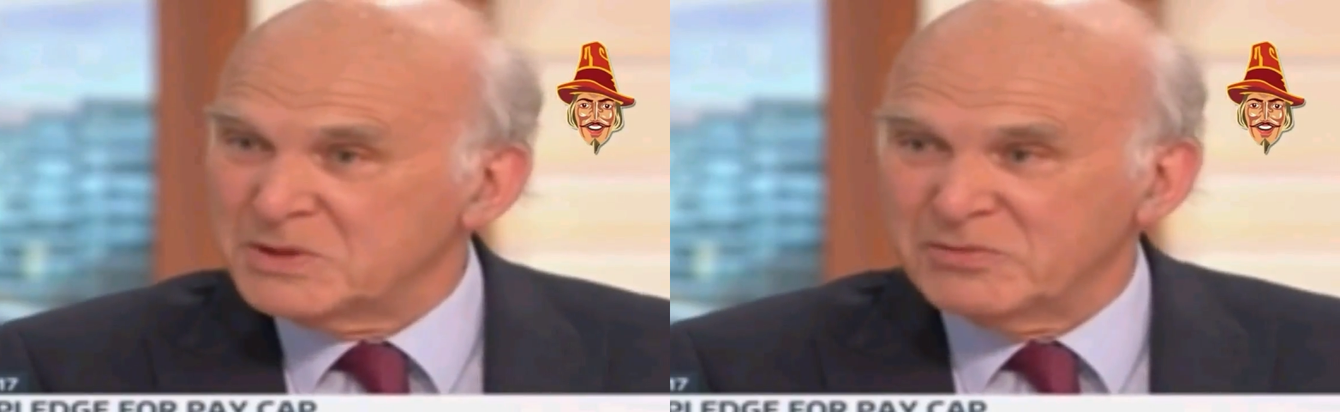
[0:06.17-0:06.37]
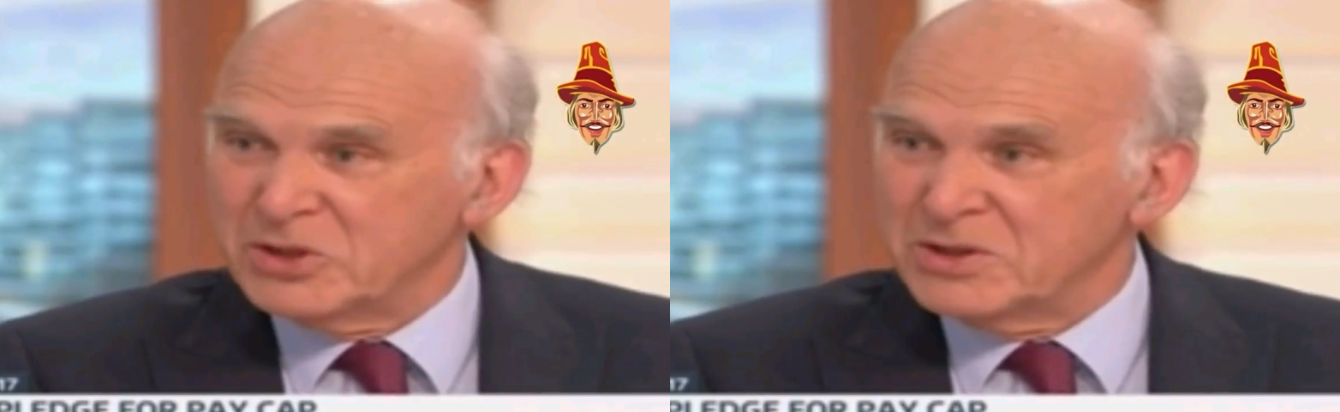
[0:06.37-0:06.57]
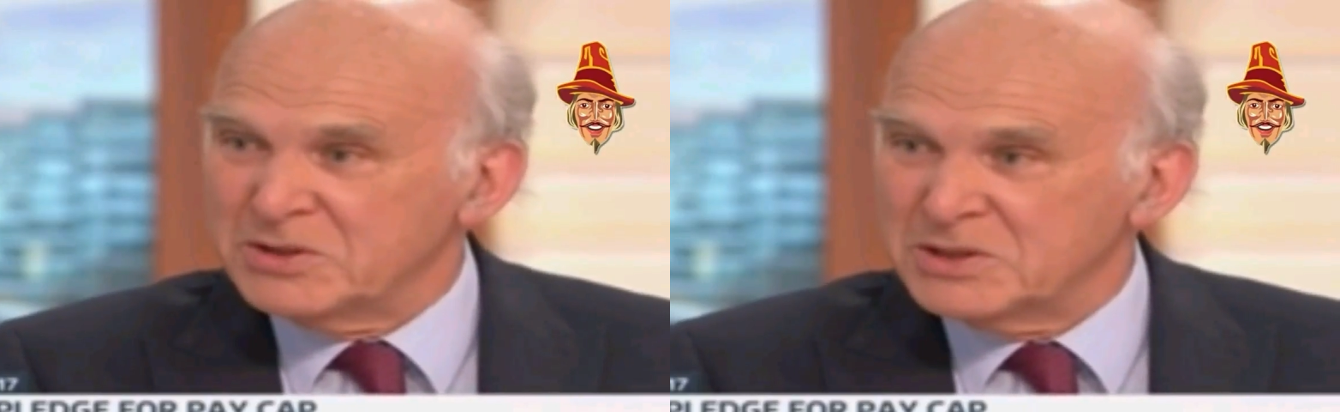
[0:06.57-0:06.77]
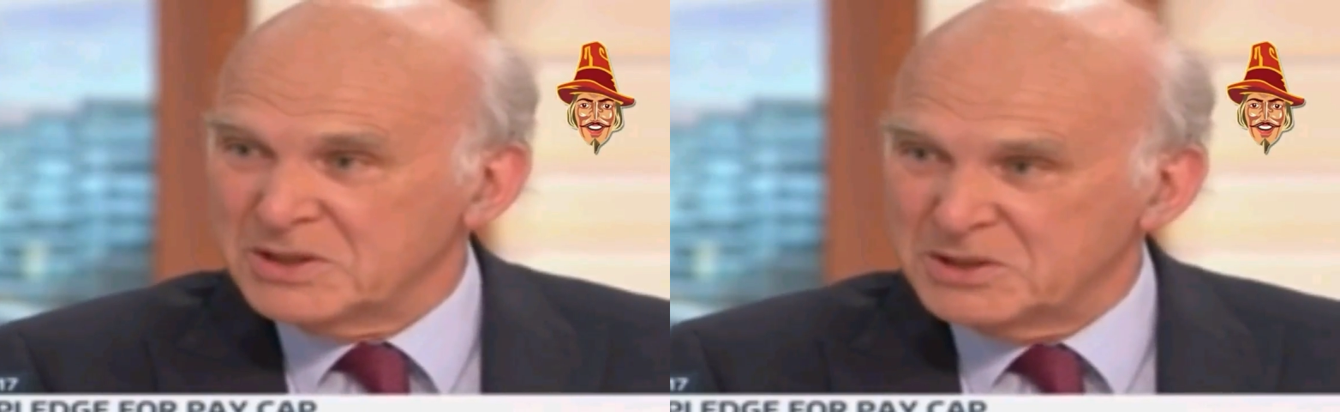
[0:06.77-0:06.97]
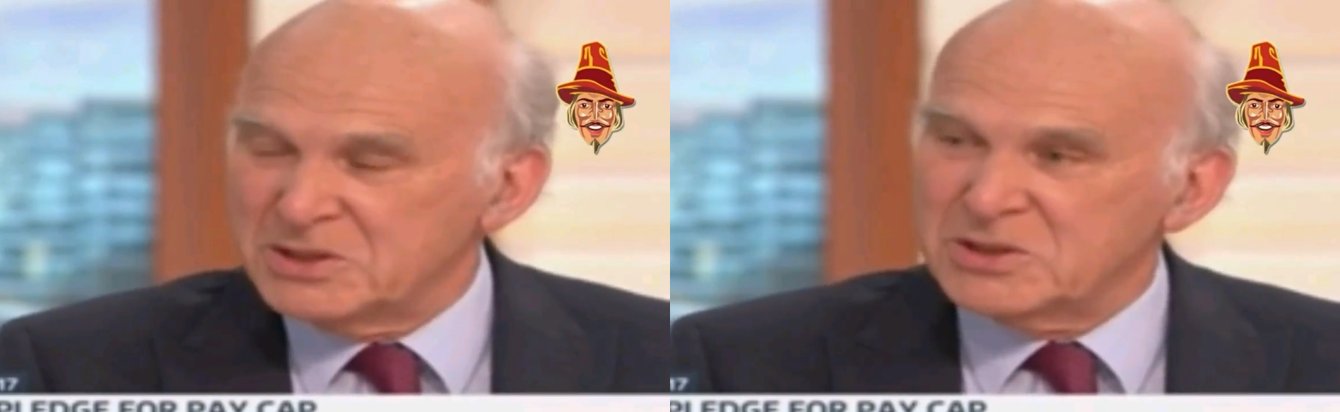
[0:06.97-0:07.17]
Speaker 1: civilians. And how many
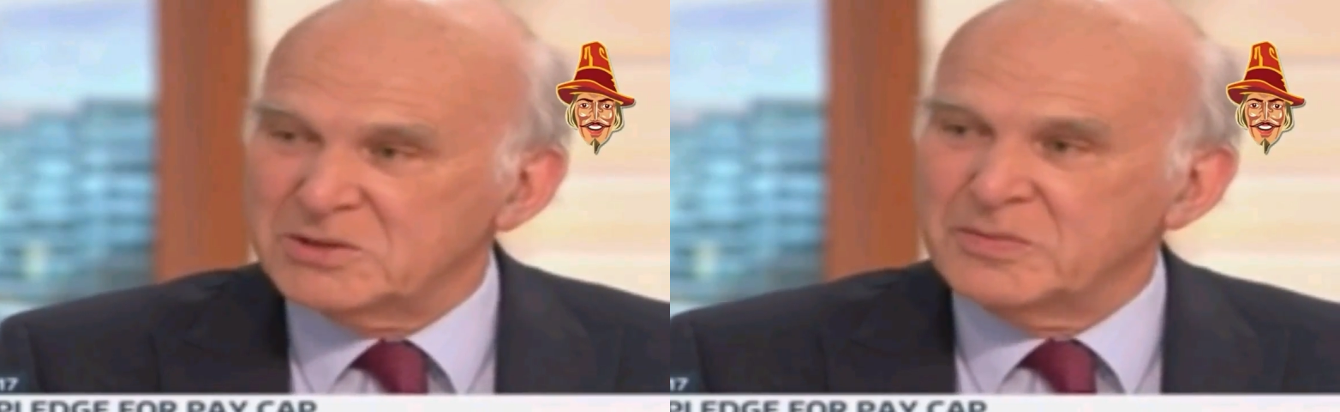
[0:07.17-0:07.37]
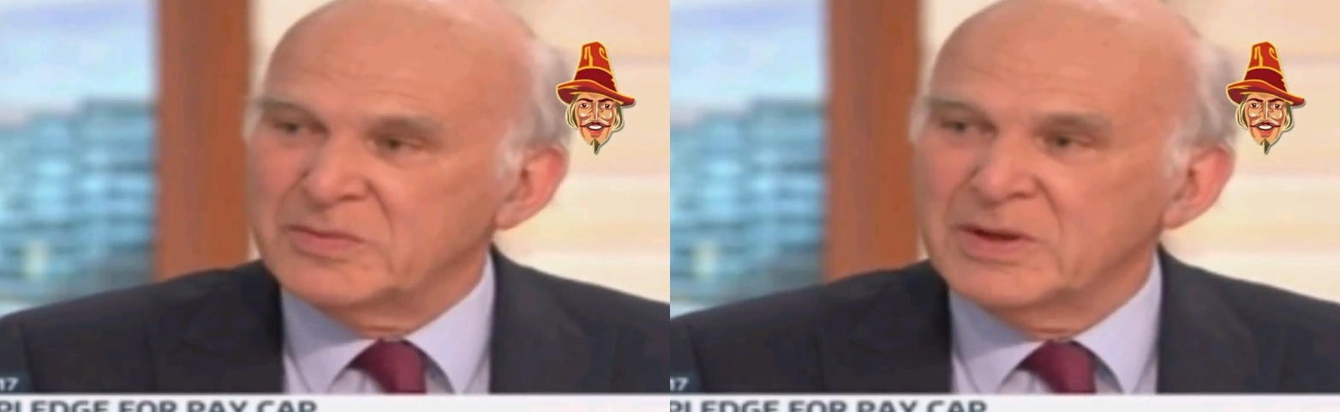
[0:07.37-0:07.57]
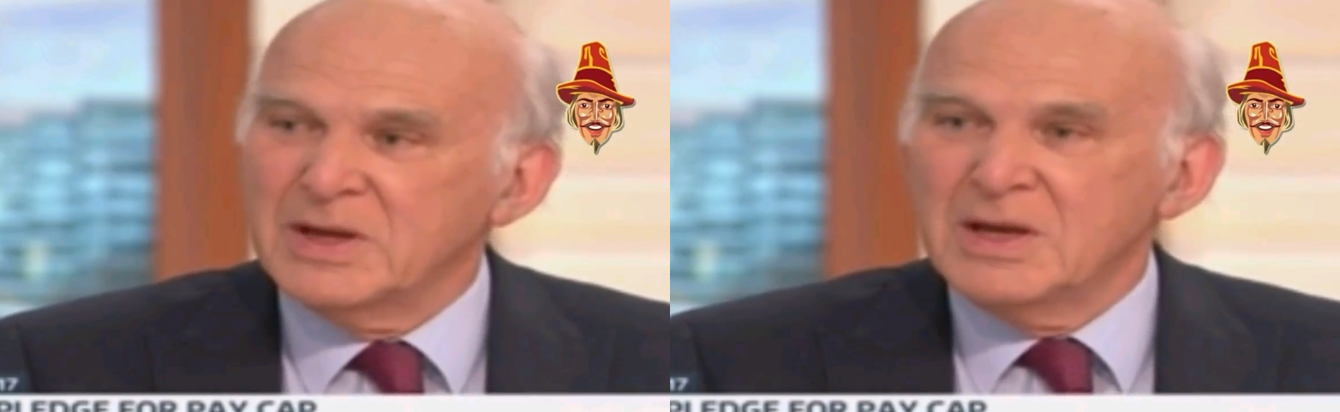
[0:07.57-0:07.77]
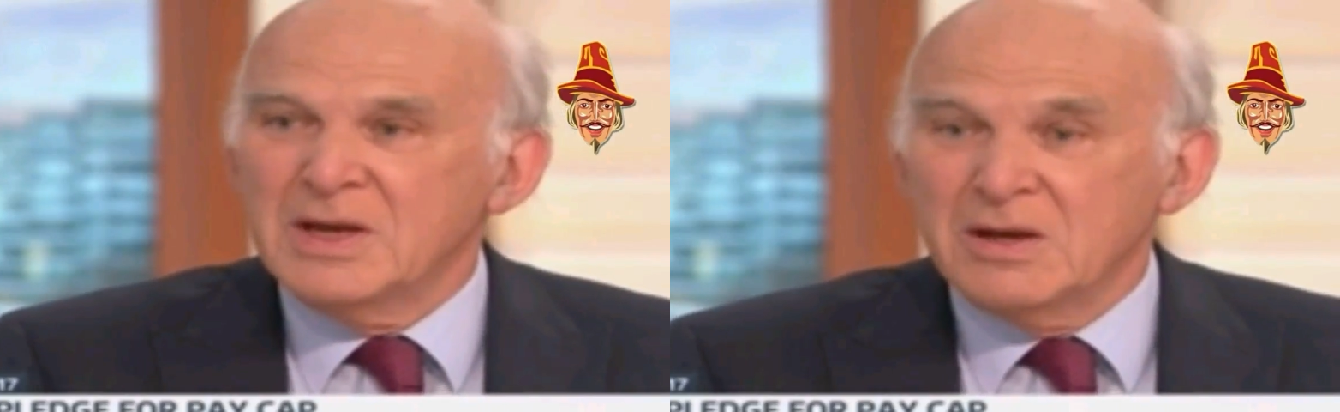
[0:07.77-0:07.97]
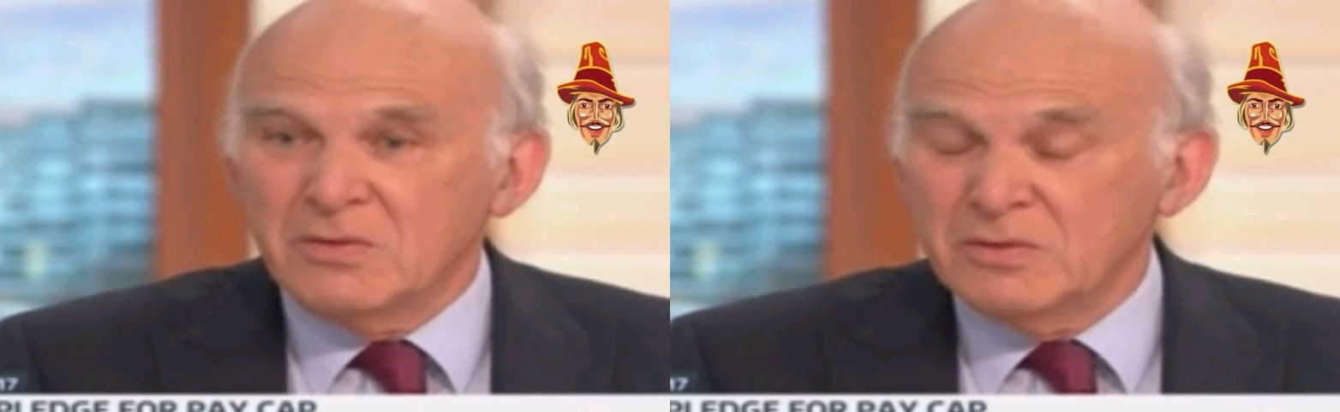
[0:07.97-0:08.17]
yes, people is that?
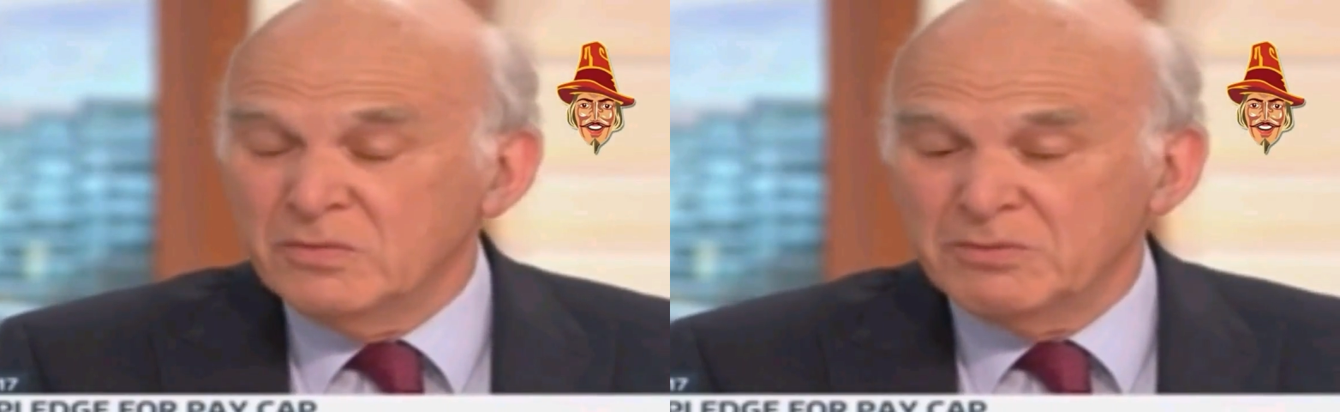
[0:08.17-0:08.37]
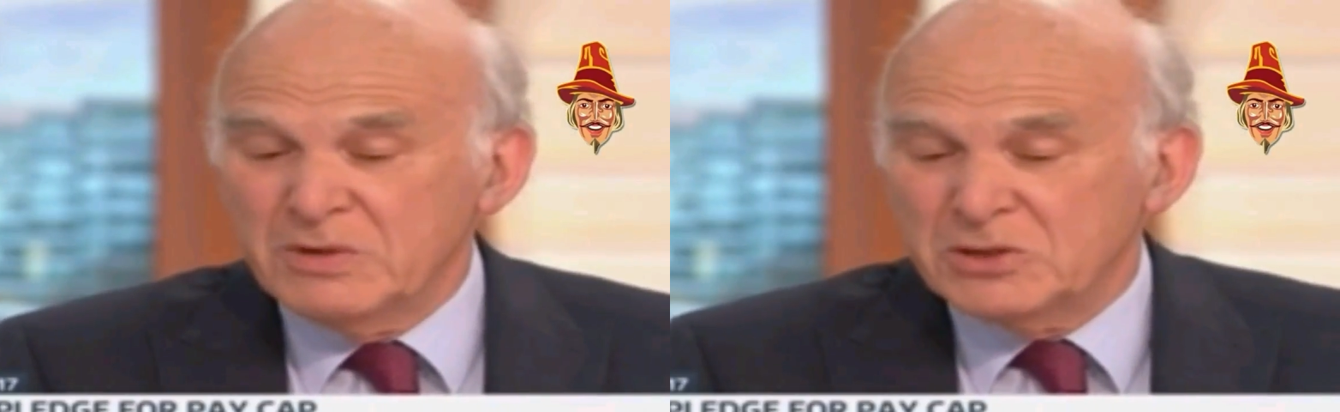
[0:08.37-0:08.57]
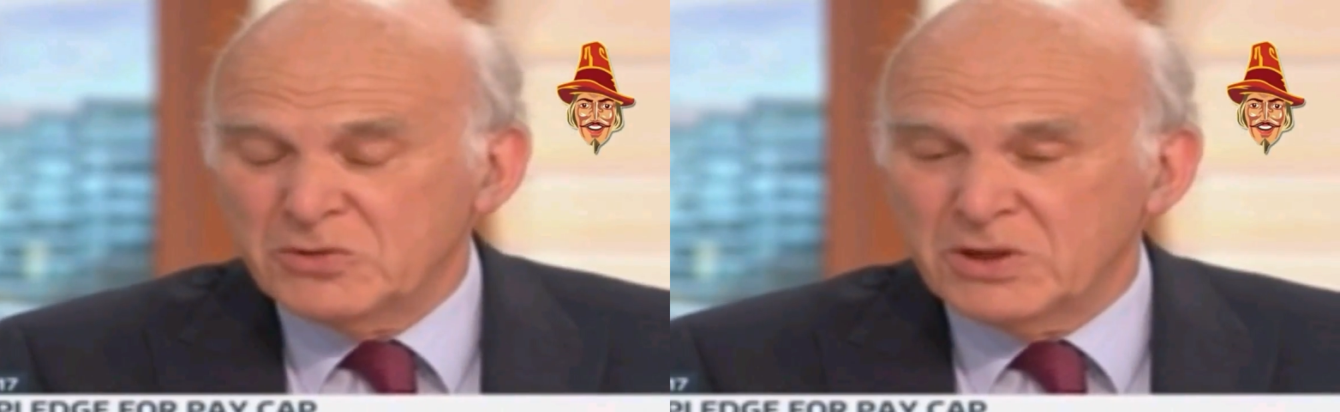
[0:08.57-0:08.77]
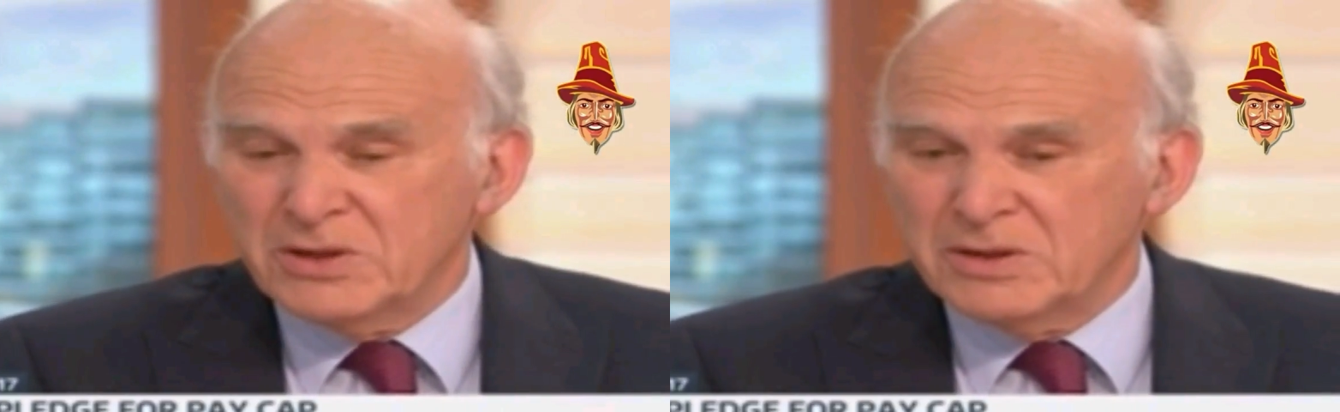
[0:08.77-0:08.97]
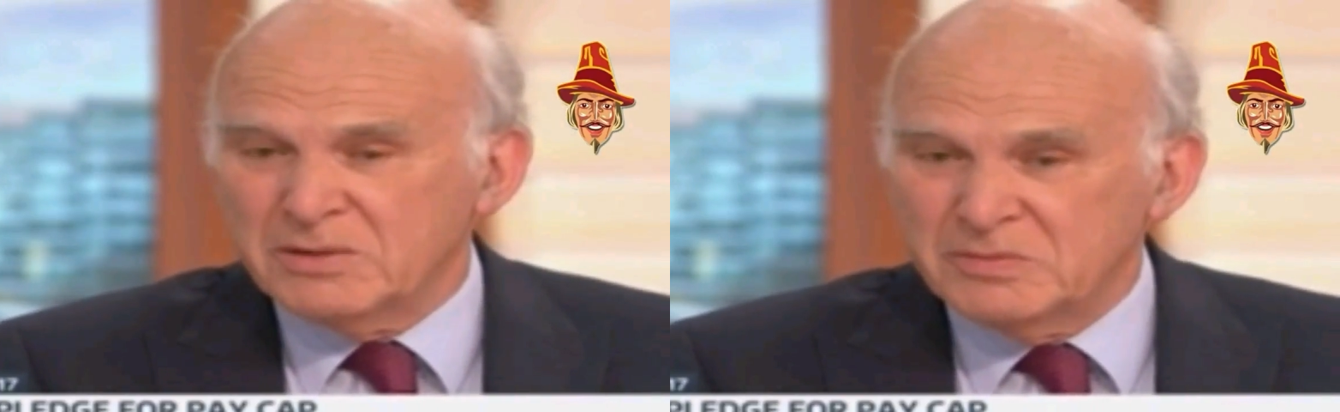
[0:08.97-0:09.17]
Well, we're
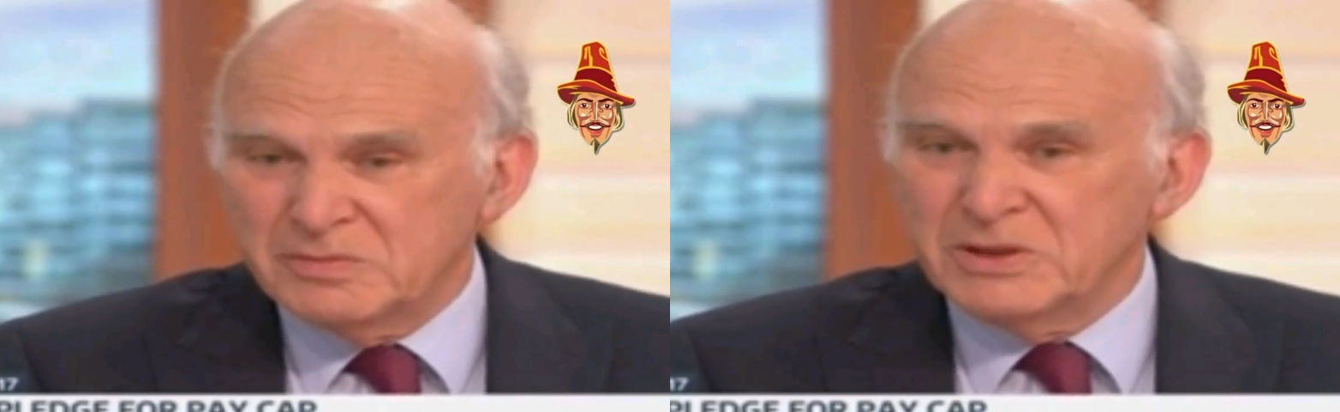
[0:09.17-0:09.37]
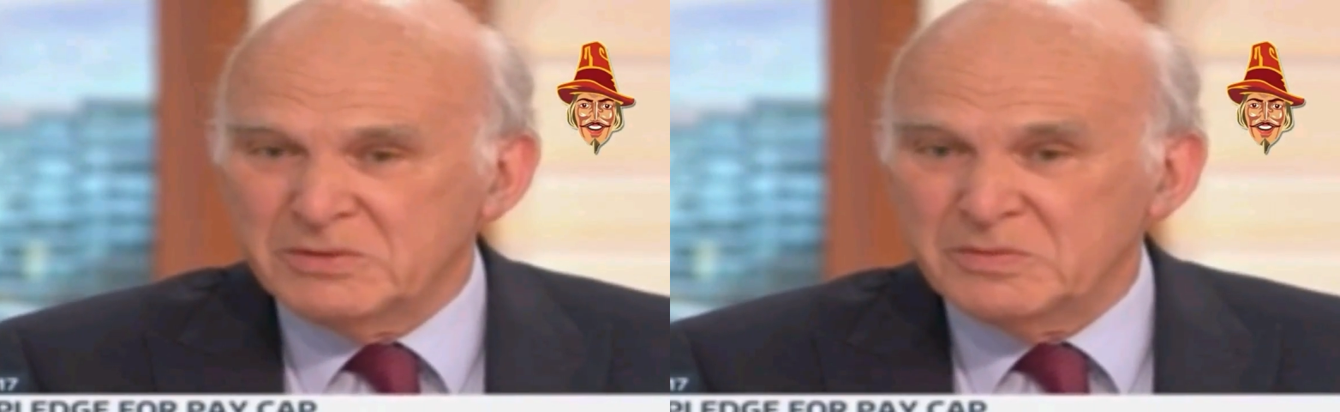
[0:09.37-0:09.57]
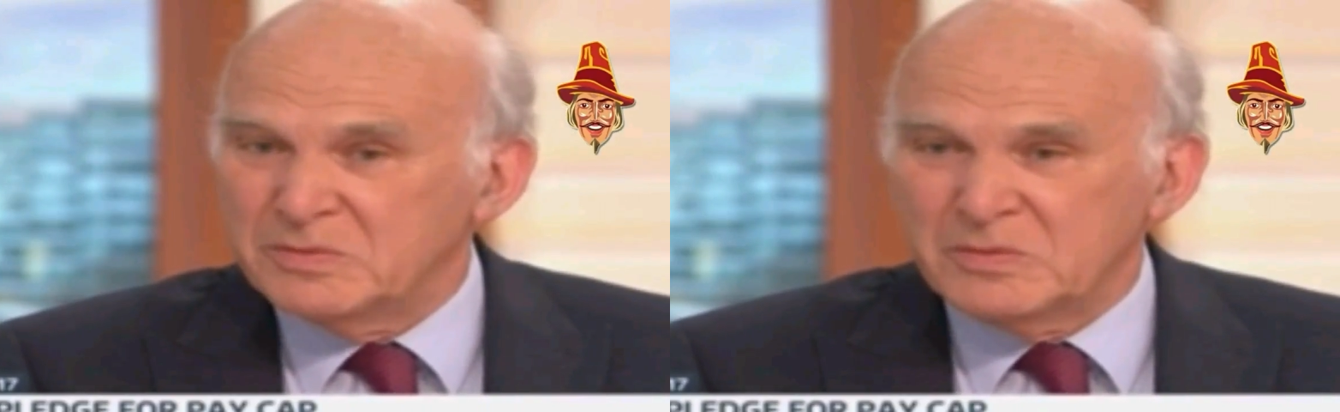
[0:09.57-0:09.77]
talking, you know,